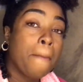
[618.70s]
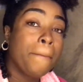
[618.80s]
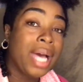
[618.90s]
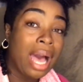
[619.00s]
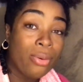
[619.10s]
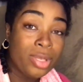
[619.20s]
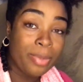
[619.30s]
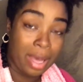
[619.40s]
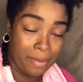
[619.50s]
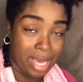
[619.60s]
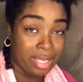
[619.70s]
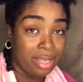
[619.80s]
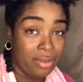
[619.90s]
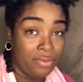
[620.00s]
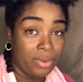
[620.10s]
But I was by
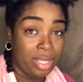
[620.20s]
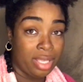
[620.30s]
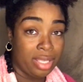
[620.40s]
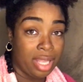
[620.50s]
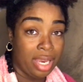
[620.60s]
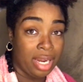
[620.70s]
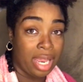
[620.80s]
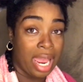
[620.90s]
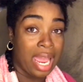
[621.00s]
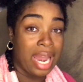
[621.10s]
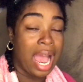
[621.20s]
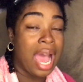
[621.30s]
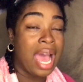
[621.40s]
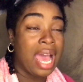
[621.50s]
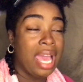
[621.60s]
myself with this lady, and
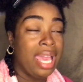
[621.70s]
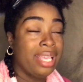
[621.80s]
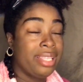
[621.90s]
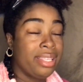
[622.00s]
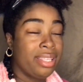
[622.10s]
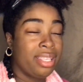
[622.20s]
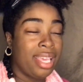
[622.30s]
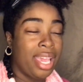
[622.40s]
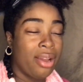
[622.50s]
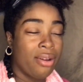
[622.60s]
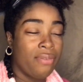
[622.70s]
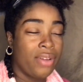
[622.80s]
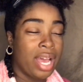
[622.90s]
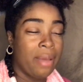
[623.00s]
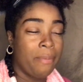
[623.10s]
it
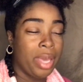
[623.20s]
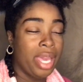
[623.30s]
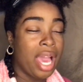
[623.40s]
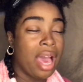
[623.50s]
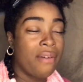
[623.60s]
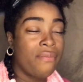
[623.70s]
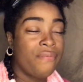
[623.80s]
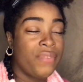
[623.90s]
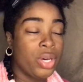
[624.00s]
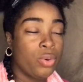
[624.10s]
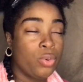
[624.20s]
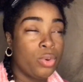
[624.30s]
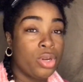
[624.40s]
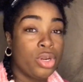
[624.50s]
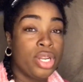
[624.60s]
terrified me. I felt
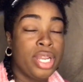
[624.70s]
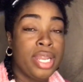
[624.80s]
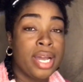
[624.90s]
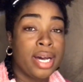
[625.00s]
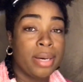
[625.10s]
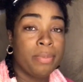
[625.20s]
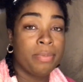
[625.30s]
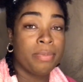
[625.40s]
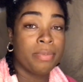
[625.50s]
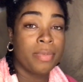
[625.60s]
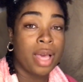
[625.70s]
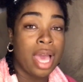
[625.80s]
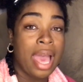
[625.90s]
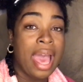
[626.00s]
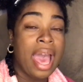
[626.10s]
numb.
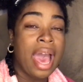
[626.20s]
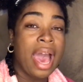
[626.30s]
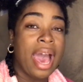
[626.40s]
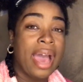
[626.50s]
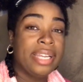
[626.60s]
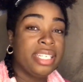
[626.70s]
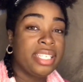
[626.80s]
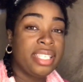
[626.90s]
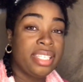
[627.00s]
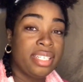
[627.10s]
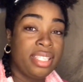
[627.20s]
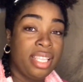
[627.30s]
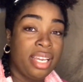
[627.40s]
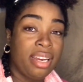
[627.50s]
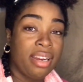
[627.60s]
I just stood
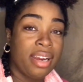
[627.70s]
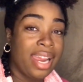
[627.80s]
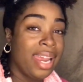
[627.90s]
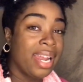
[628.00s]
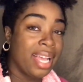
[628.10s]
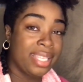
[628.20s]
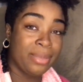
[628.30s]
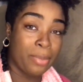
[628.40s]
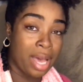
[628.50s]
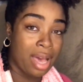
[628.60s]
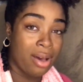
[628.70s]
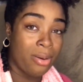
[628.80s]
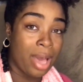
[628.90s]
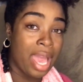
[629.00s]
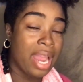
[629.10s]
there and I
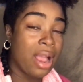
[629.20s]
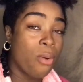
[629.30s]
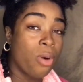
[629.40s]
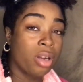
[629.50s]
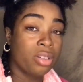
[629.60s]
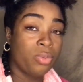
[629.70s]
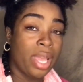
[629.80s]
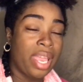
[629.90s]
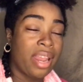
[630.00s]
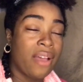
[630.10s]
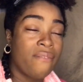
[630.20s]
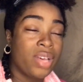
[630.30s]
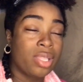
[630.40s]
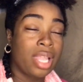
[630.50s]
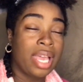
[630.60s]
smiled and I walked away, and I
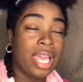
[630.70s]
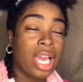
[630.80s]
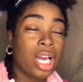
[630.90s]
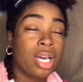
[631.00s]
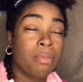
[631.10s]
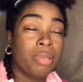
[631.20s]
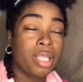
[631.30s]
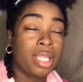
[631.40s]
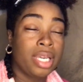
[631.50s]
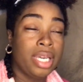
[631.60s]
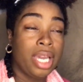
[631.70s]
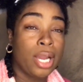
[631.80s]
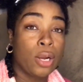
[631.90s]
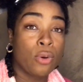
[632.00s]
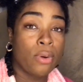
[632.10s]
felt like complete
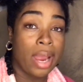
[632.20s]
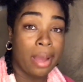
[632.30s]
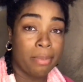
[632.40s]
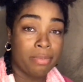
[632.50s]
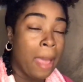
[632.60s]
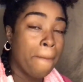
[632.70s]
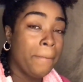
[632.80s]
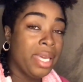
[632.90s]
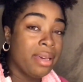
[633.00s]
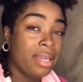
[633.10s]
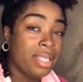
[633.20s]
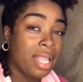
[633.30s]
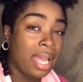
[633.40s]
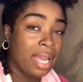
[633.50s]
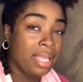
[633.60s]
crap. Because
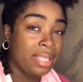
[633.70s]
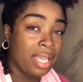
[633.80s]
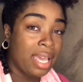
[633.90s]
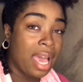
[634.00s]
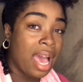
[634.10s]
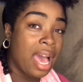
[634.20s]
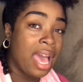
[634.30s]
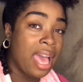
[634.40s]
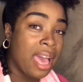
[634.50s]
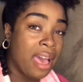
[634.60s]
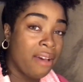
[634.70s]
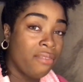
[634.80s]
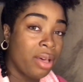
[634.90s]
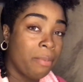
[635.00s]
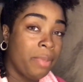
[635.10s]
like I said, I
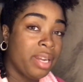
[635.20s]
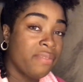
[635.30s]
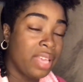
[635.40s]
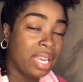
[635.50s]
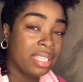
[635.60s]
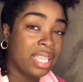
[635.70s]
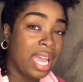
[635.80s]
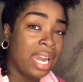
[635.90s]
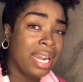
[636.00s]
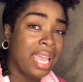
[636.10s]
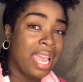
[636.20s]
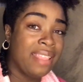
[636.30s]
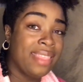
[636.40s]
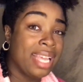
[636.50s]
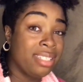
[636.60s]
have a bit of anxiety,
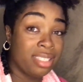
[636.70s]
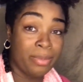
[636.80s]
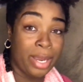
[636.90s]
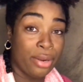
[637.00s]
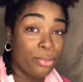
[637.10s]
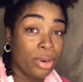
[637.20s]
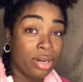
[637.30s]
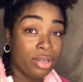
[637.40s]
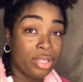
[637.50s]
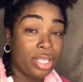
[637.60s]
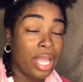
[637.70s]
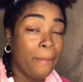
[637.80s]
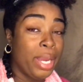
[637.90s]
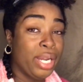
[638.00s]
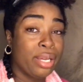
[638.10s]
and that just made it worse.
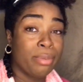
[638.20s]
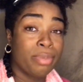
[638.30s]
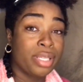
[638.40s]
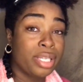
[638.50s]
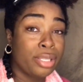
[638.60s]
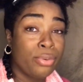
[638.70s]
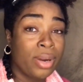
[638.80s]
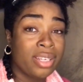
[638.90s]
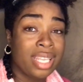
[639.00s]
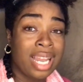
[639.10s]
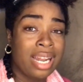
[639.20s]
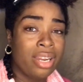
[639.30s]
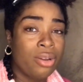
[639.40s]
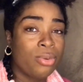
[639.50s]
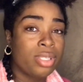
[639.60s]
That made it completely worse, and I
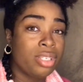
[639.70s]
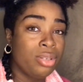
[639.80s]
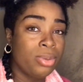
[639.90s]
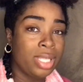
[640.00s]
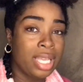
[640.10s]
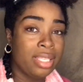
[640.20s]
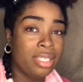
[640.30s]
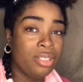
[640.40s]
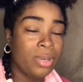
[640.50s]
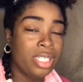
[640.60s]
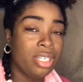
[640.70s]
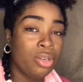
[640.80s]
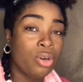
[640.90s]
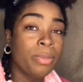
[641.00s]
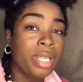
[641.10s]
didn't know what to do in that
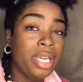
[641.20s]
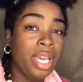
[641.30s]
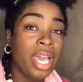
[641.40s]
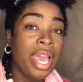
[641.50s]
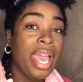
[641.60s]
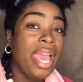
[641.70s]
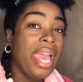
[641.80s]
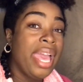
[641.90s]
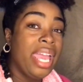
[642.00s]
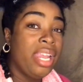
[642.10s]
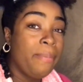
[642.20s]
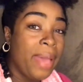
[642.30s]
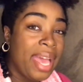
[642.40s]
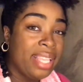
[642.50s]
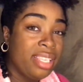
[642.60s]
situation. Normally, in
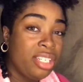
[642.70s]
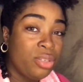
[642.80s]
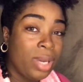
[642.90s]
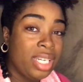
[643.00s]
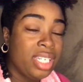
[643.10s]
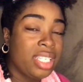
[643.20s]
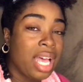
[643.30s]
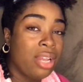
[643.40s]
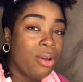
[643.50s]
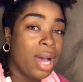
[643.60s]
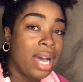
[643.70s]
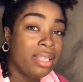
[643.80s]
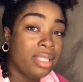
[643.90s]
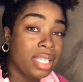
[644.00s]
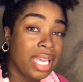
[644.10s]
bad situations, I know
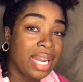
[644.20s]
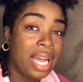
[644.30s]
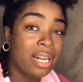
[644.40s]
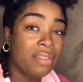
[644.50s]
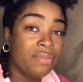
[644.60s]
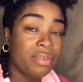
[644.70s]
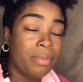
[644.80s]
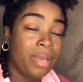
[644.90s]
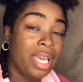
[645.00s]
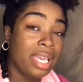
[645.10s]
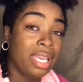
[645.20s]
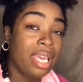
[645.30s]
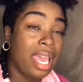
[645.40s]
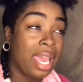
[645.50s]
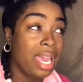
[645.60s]
how to get out of them,
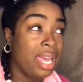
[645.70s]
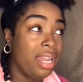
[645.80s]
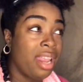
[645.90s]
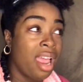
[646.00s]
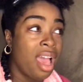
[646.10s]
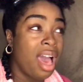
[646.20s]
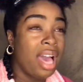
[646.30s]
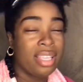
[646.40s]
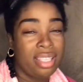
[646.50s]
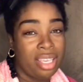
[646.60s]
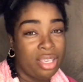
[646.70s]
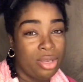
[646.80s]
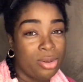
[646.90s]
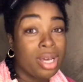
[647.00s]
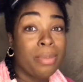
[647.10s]
and I can tell
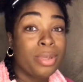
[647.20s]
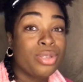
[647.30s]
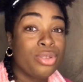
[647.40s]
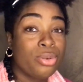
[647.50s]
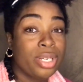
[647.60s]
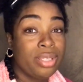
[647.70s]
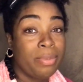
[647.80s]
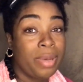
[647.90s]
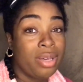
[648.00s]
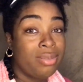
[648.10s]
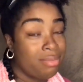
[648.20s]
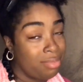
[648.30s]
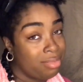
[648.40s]
you a couple of stories about